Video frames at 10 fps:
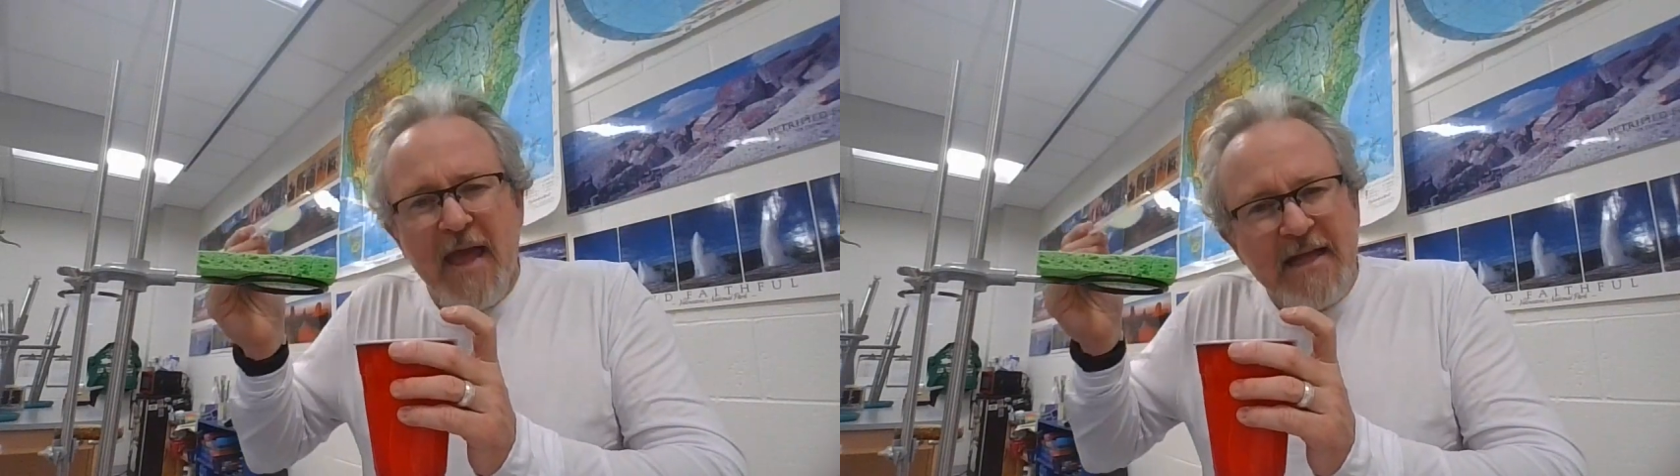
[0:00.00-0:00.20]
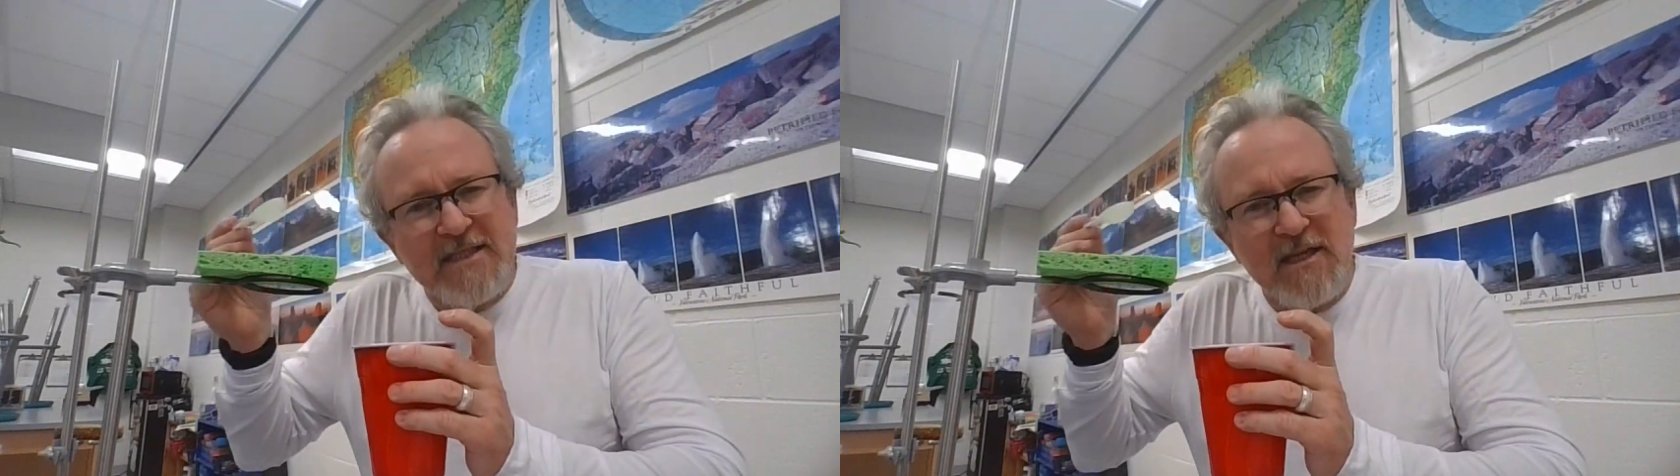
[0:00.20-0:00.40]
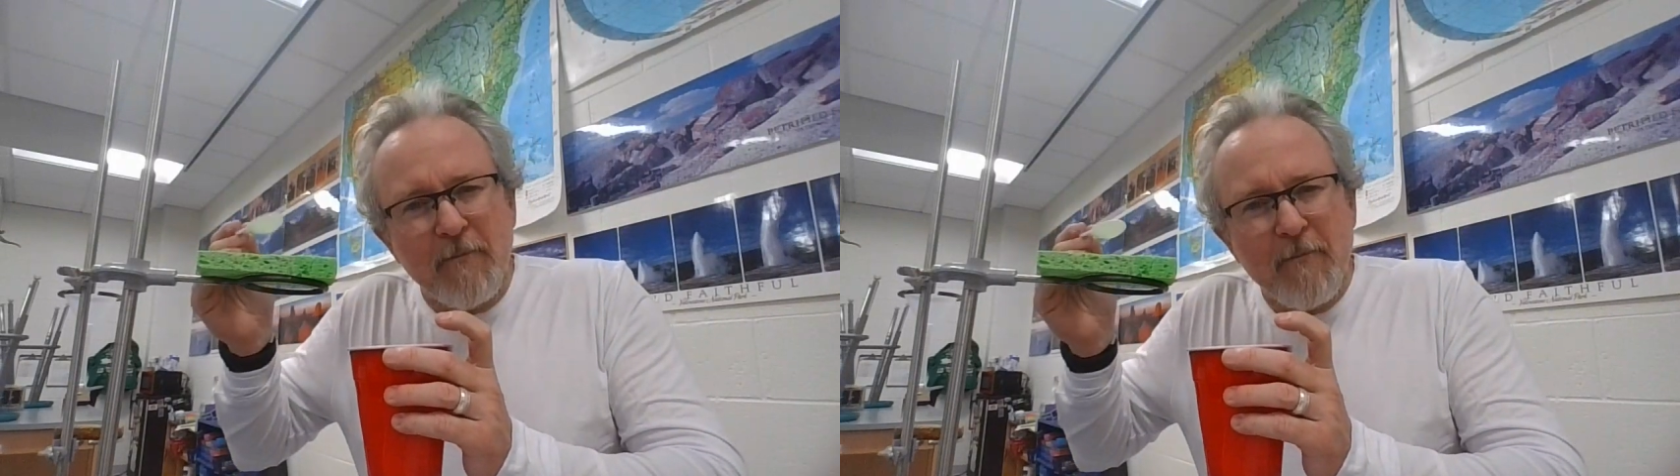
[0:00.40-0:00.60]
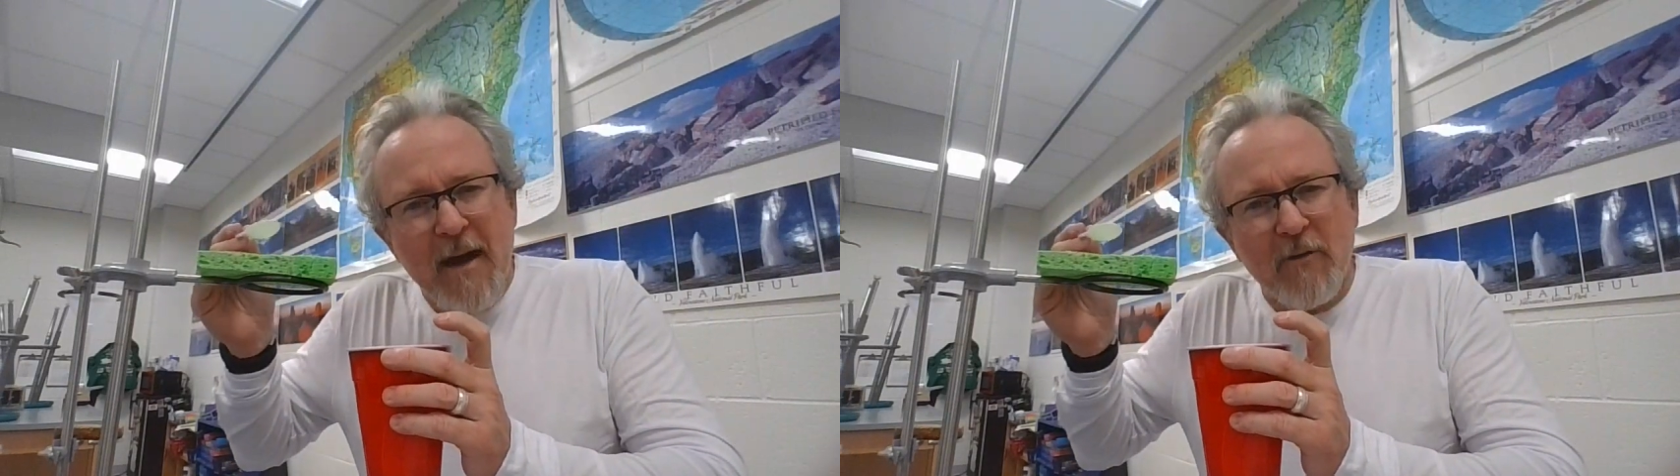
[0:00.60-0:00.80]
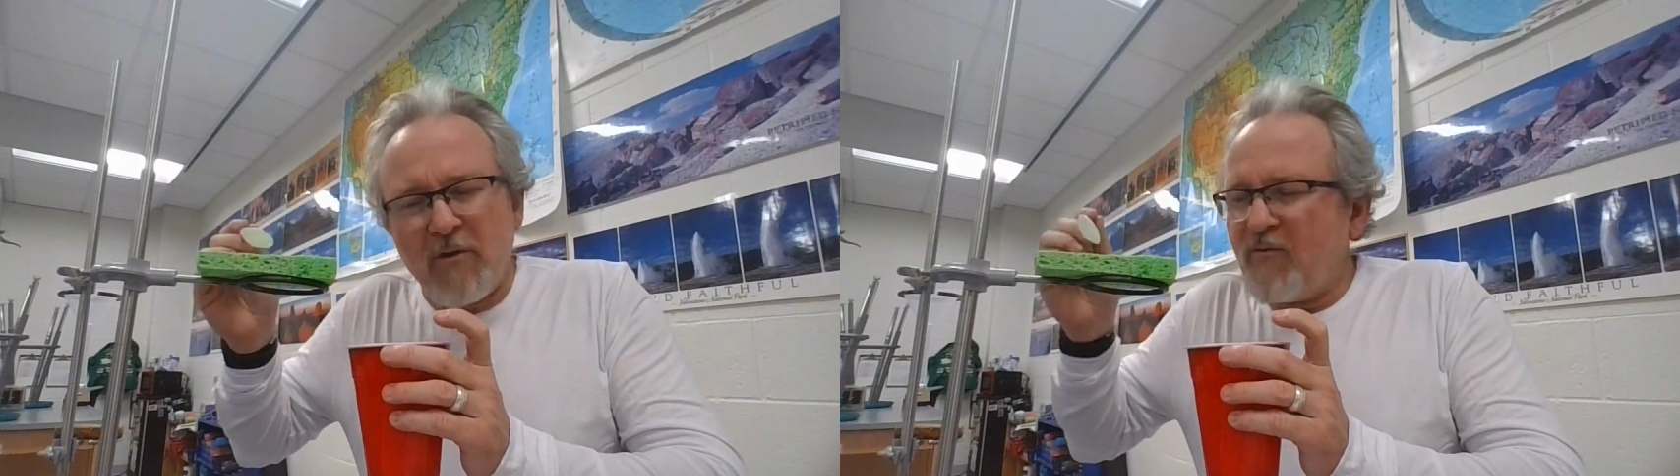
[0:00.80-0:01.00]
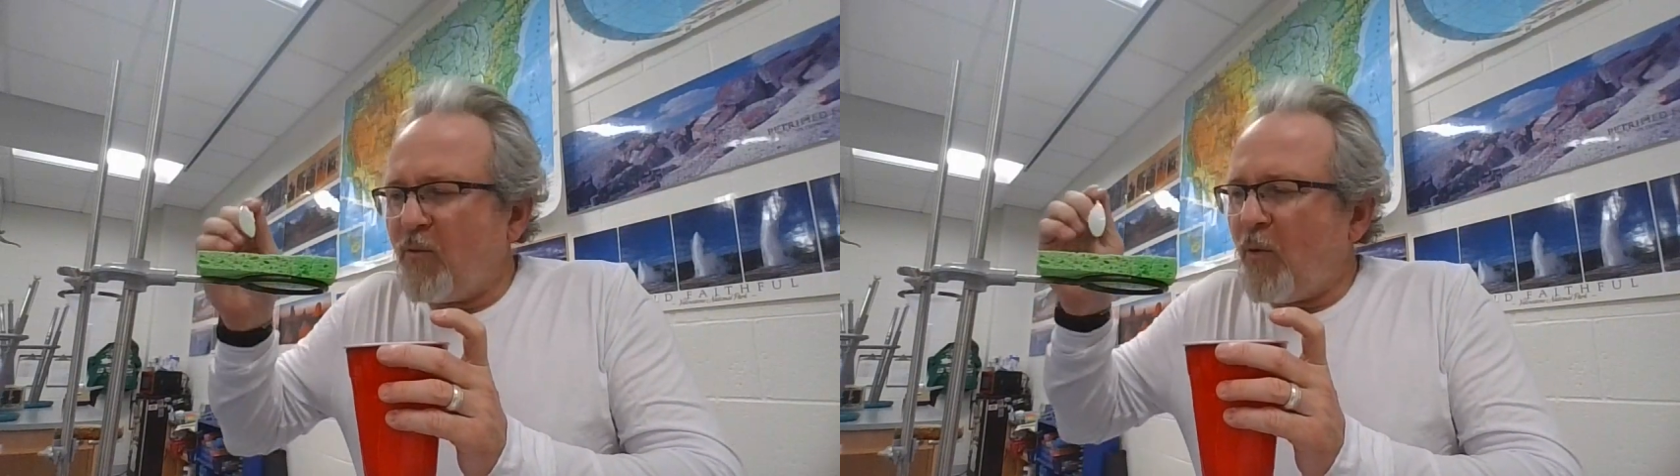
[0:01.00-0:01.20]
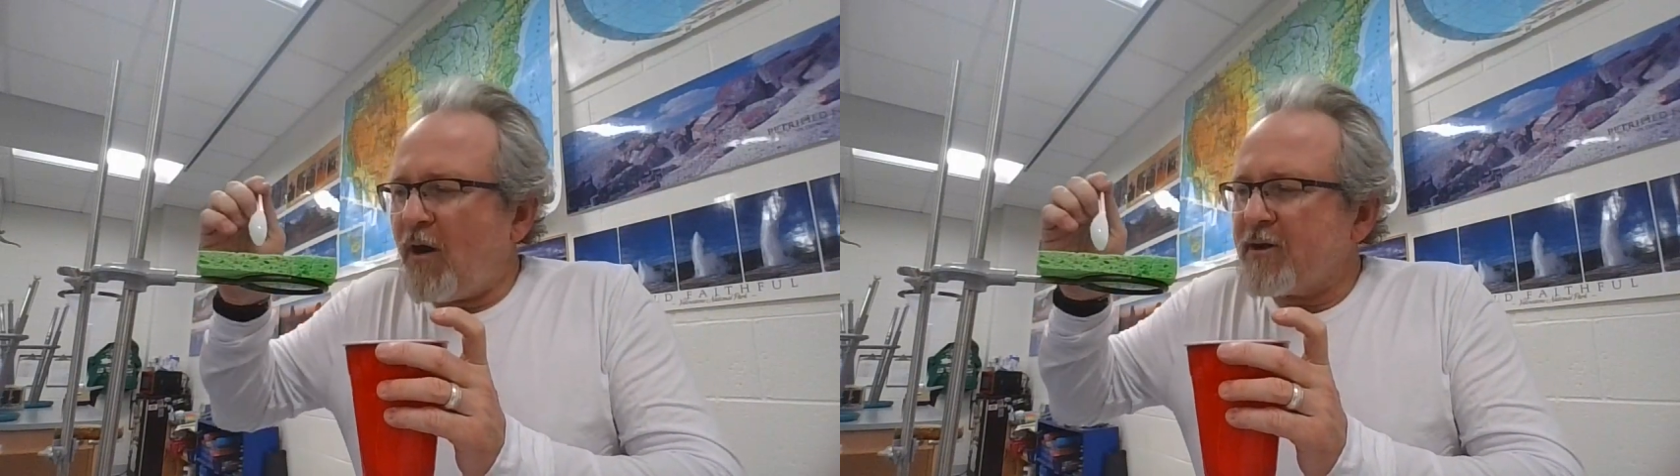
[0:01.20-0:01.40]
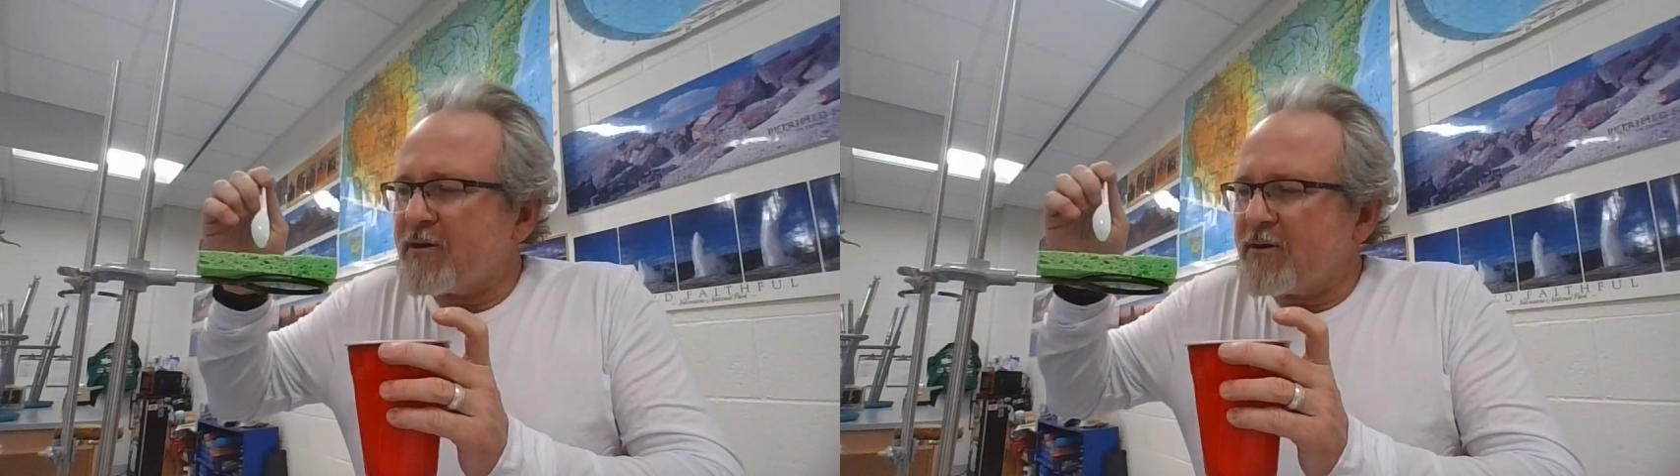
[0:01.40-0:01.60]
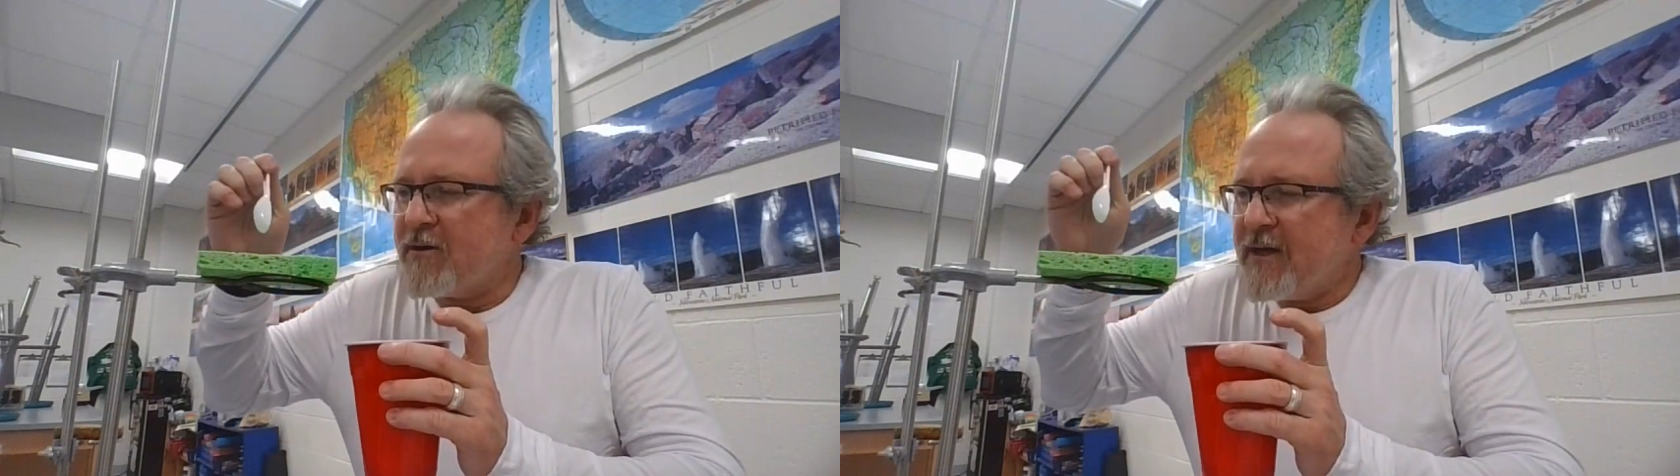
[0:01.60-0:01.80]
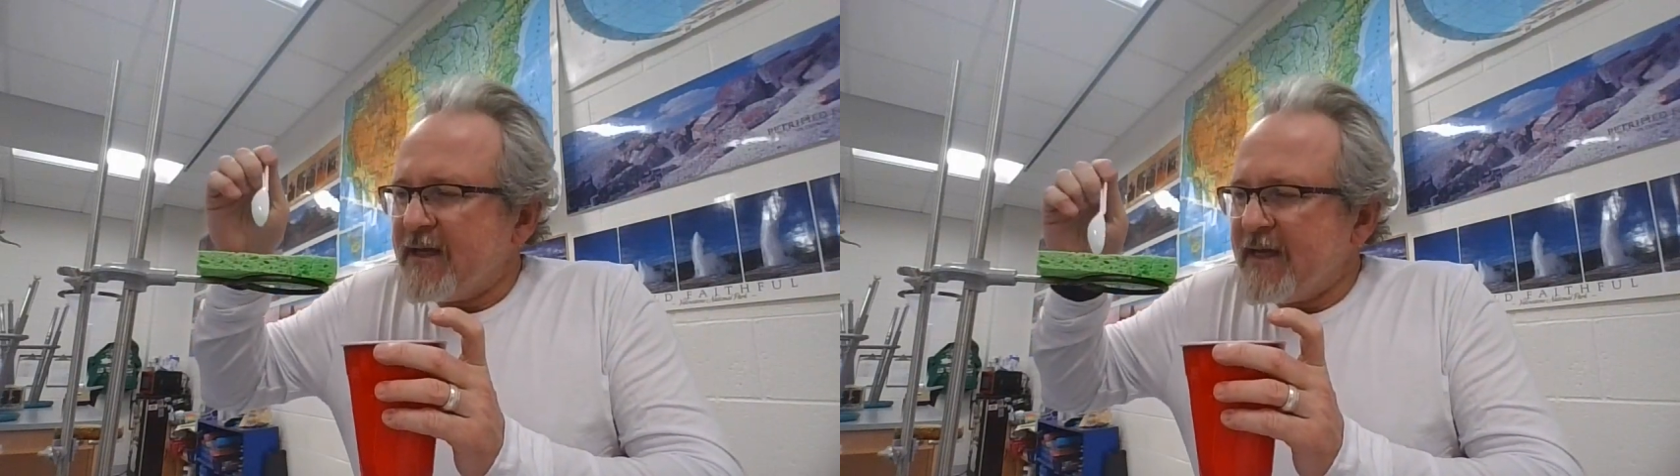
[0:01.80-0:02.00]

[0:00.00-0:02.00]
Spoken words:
That's an amount of water